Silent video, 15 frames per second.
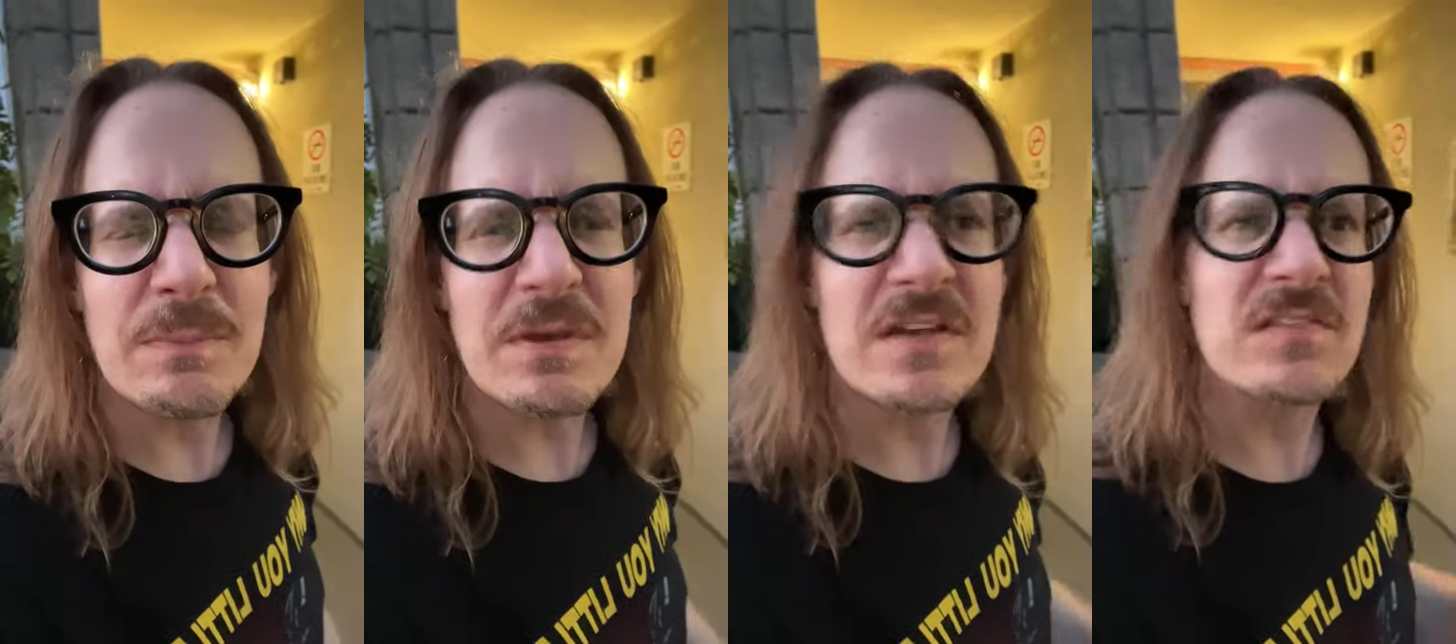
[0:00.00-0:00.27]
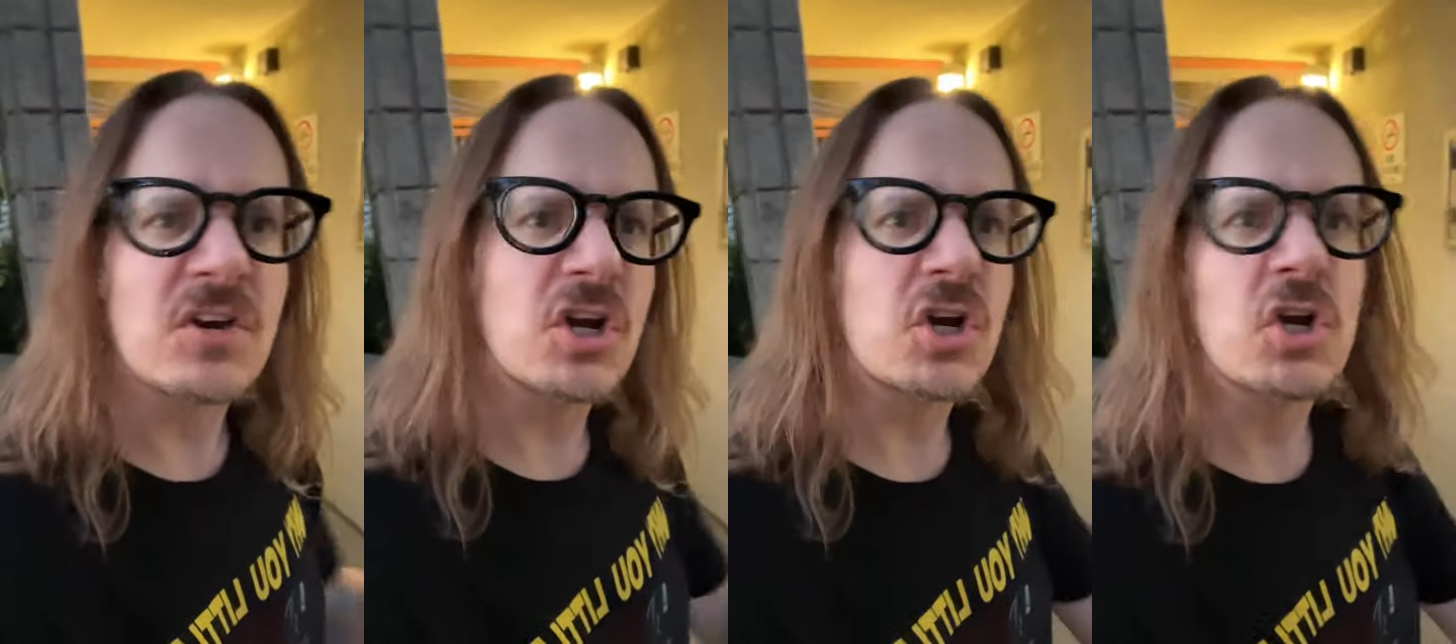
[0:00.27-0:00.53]
Because
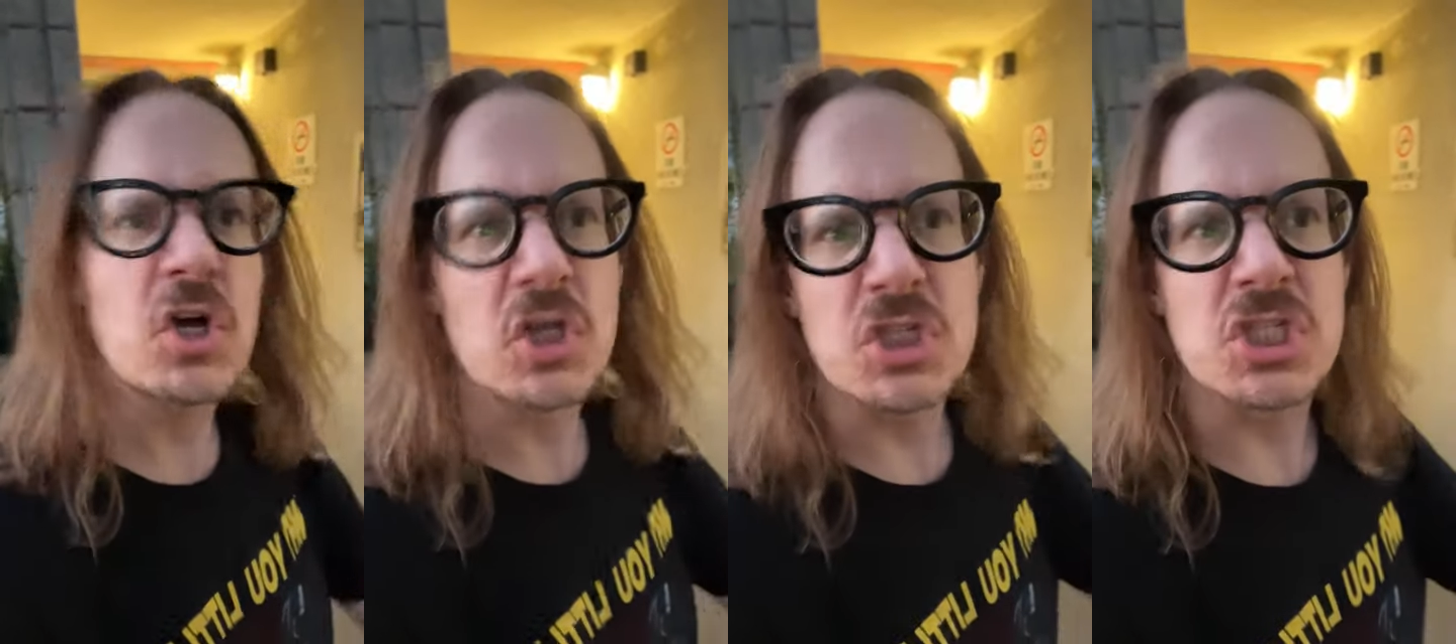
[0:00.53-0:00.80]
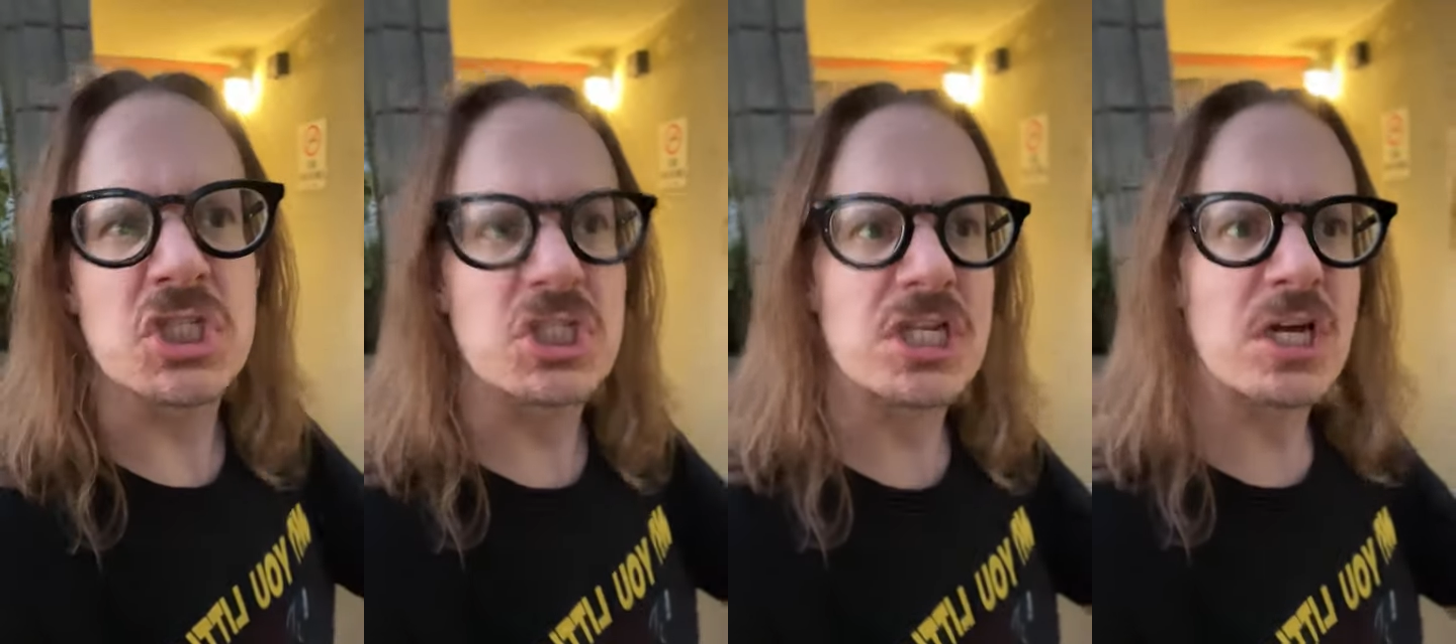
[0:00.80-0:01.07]
her whole
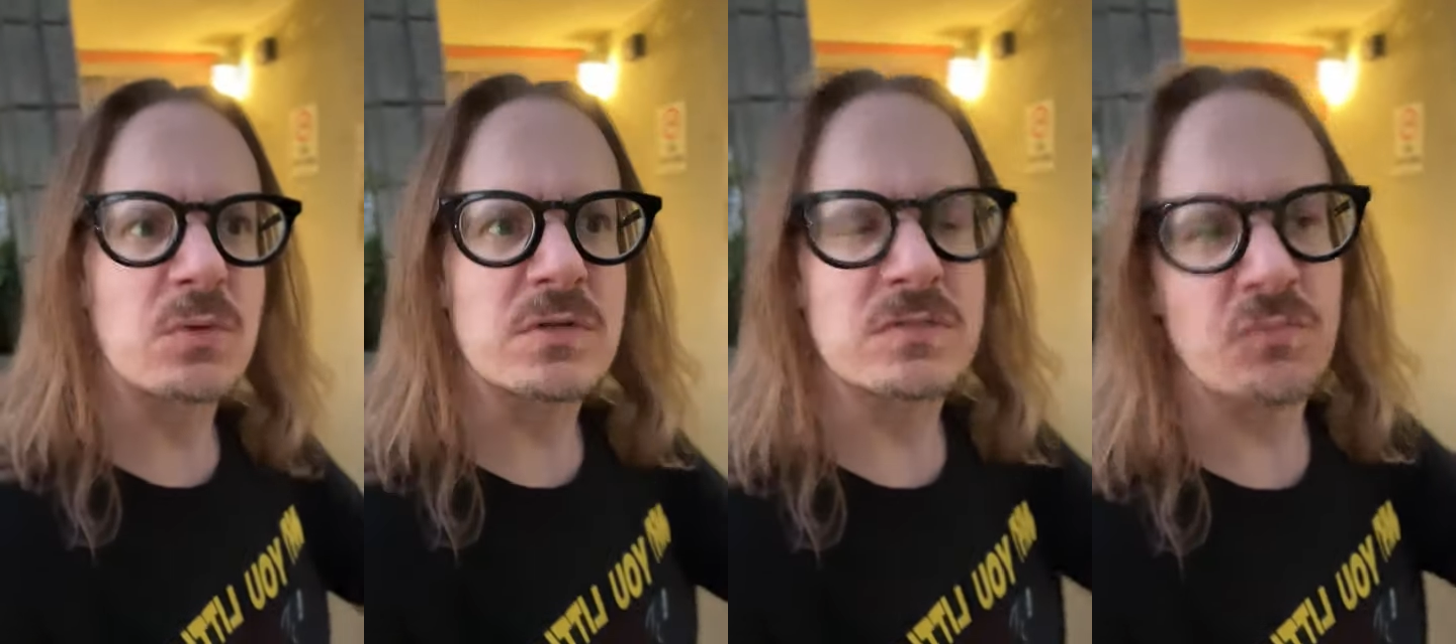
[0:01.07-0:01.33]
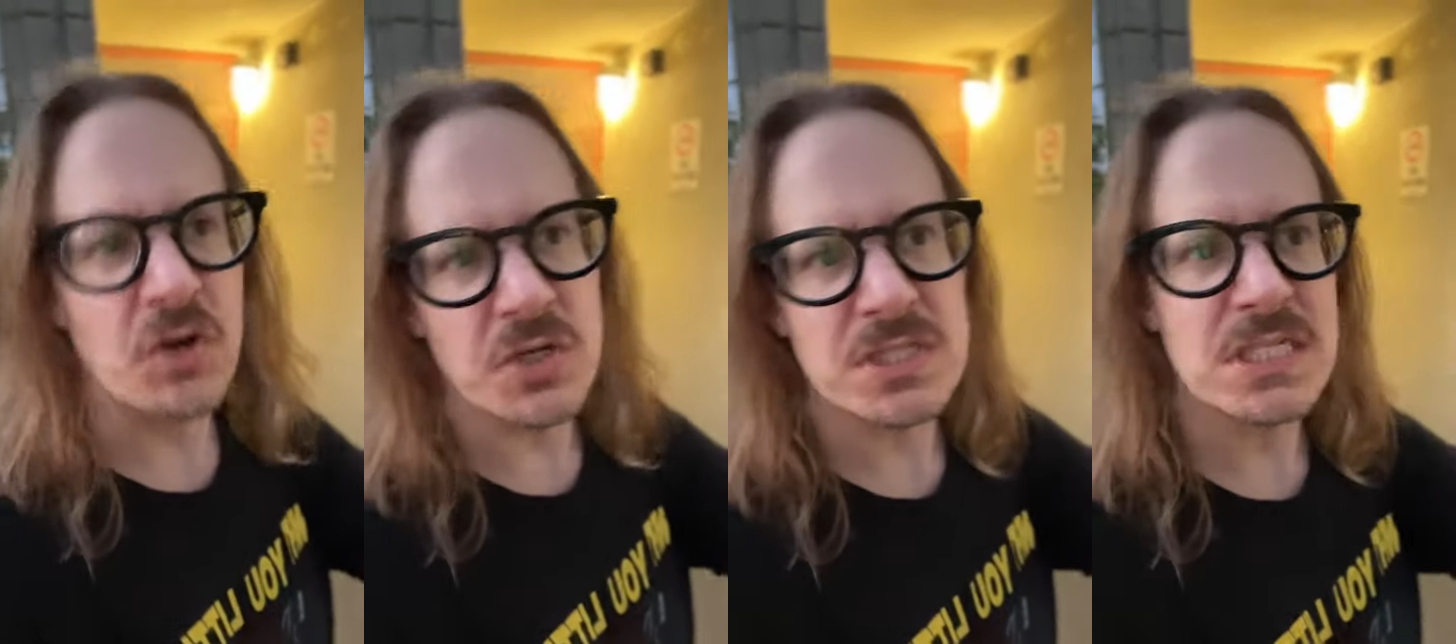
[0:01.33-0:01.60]
shtick was
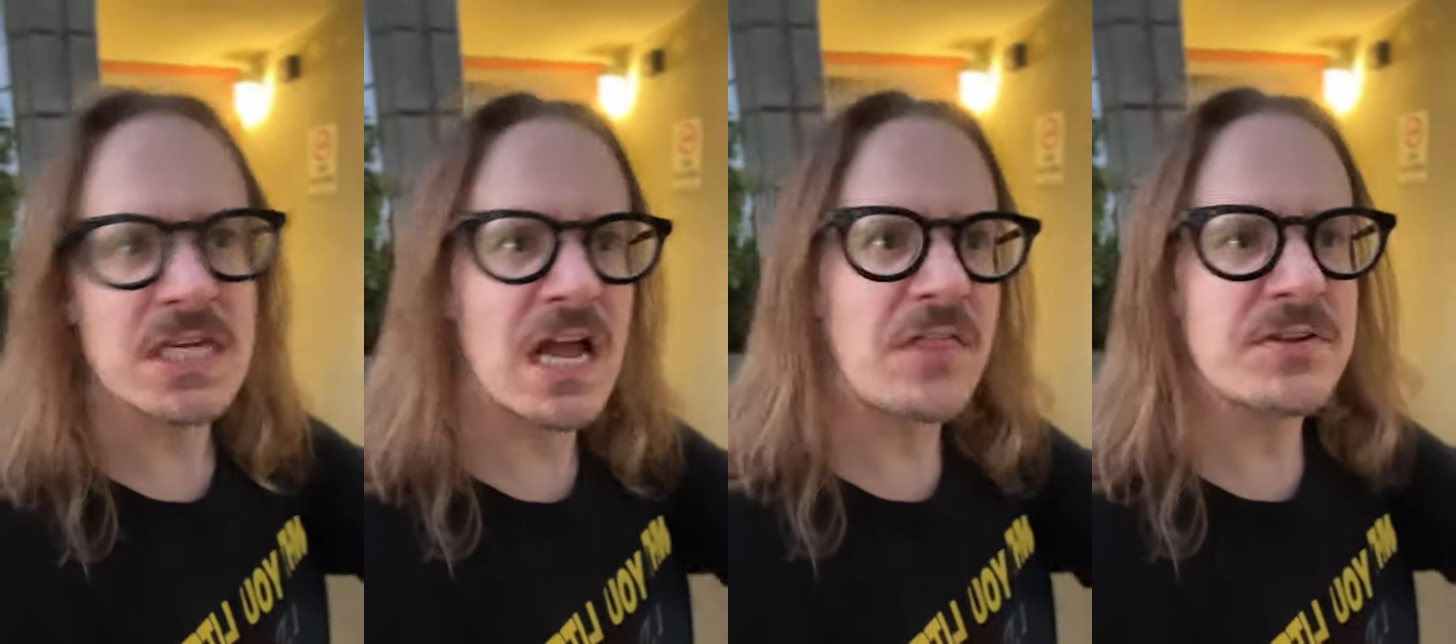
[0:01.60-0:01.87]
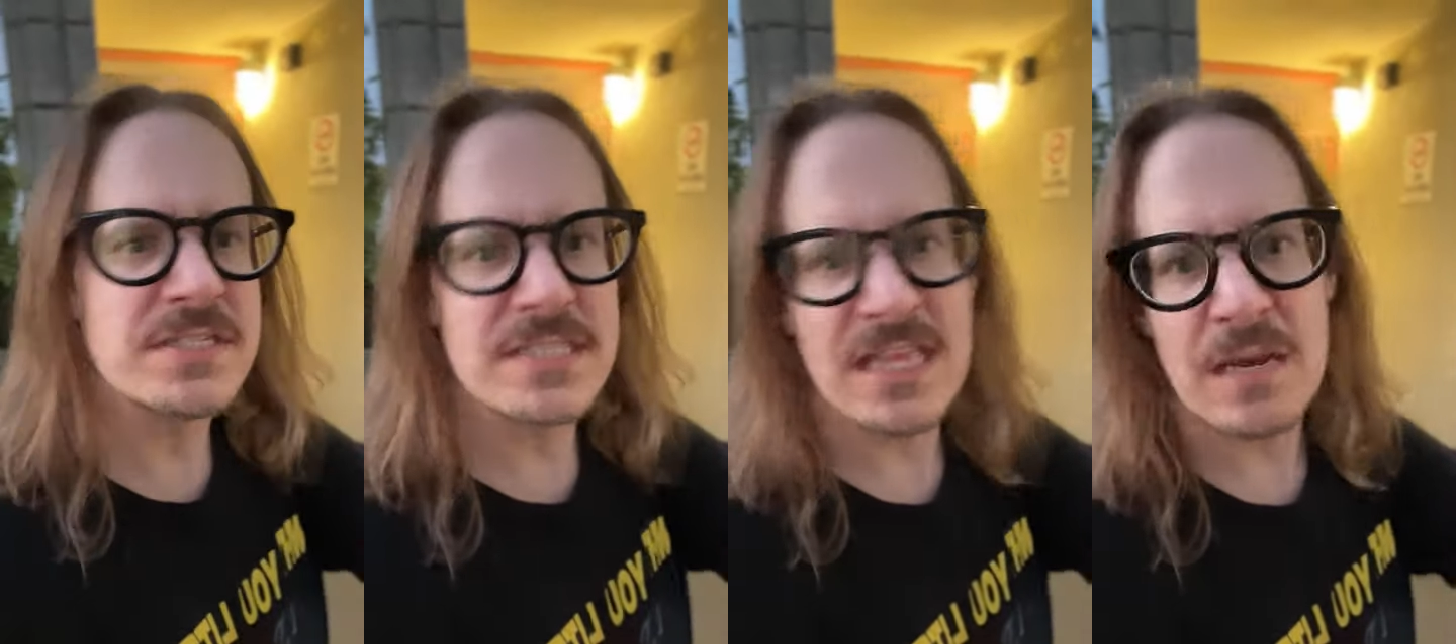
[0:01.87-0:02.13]
roasting other
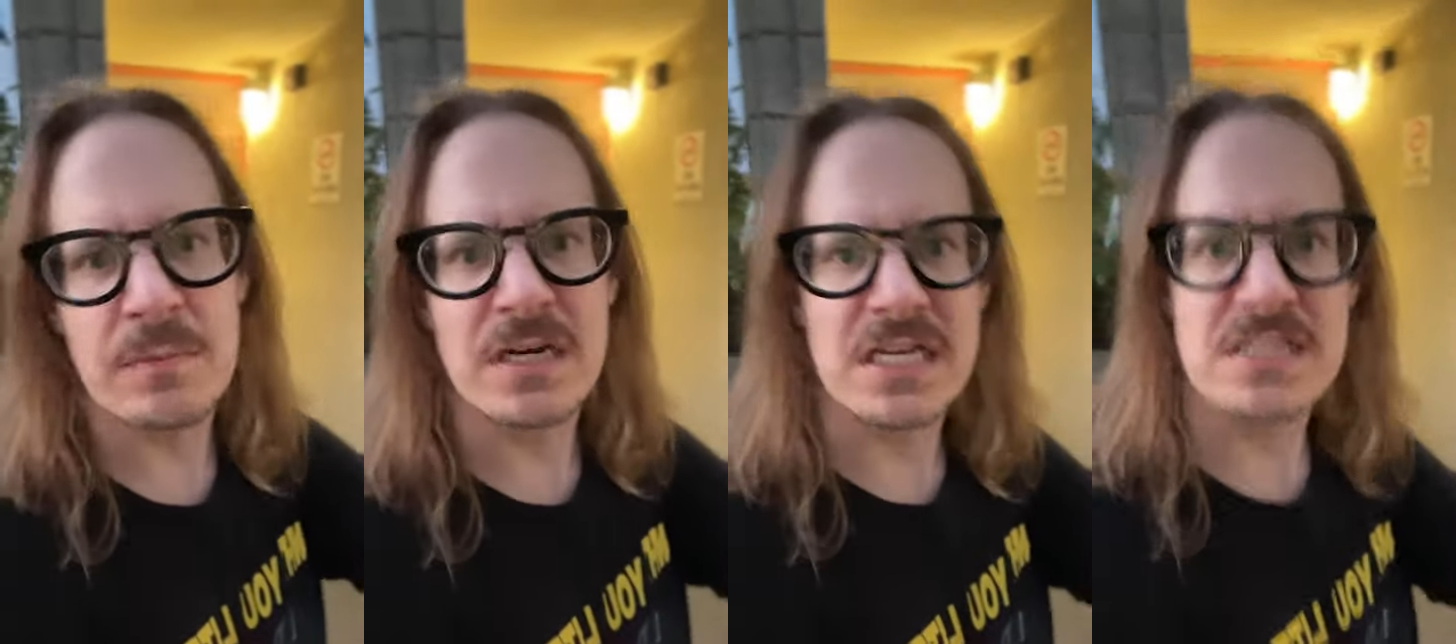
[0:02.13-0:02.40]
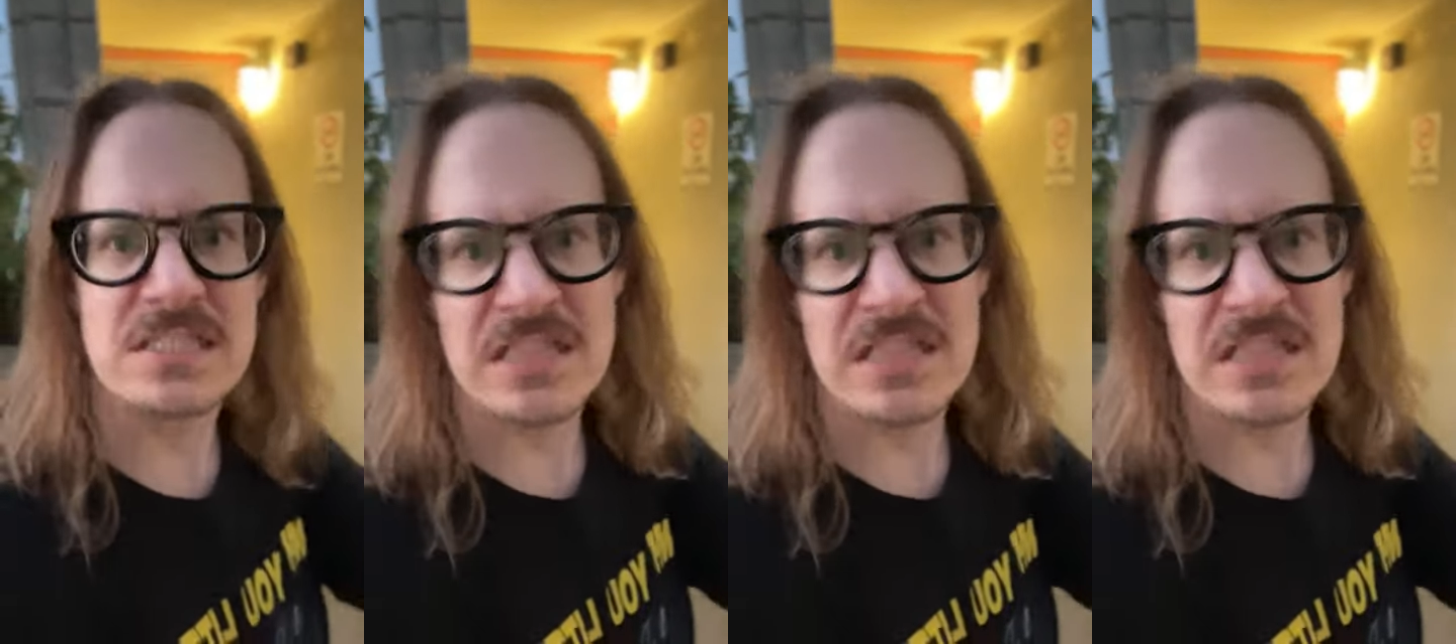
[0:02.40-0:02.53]
celebrities.